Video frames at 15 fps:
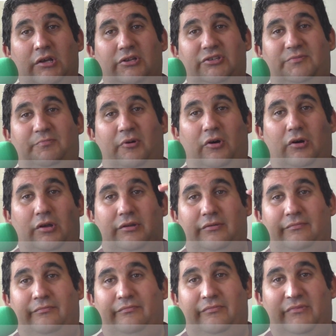
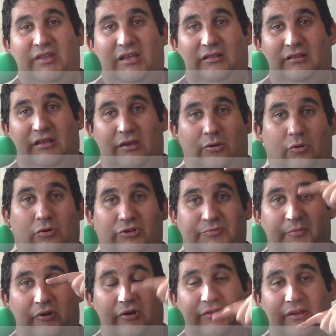spawn then link or
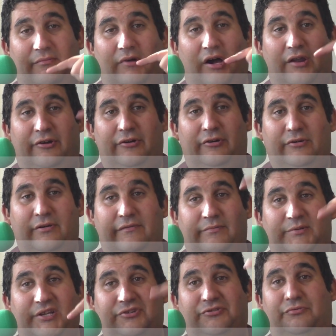spawn then monitor, you have a
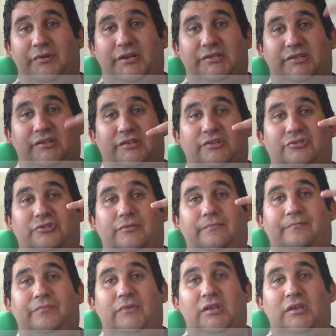potential race condition